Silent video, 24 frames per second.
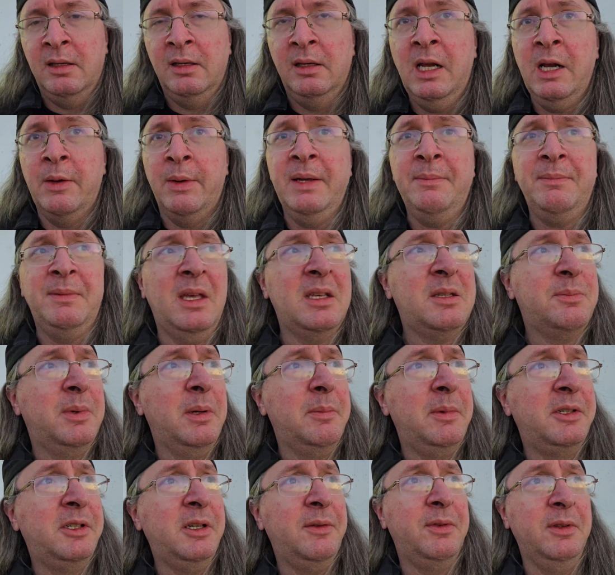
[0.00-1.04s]
Anyway, that's pretty
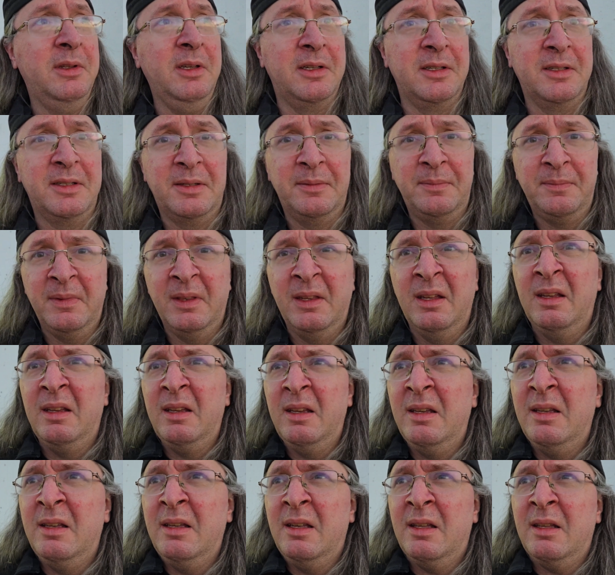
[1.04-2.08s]
much it for this.
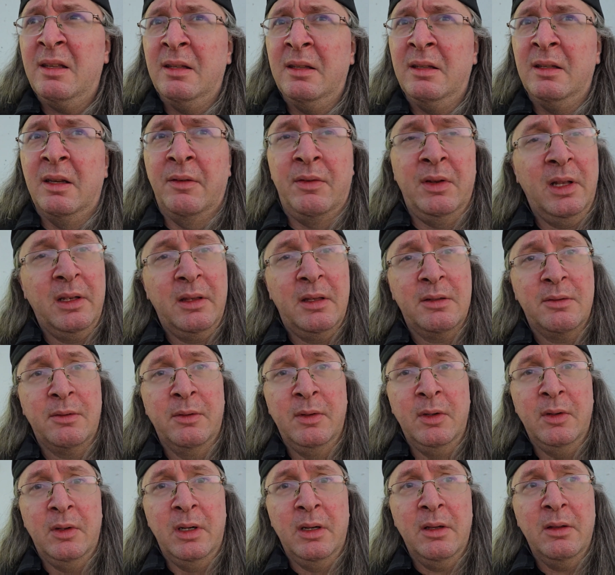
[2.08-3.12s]
If you like this
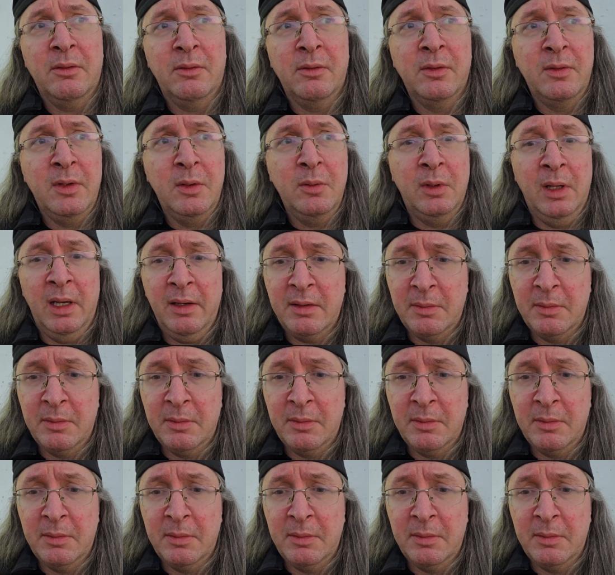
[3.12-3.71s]
review, any other review, like,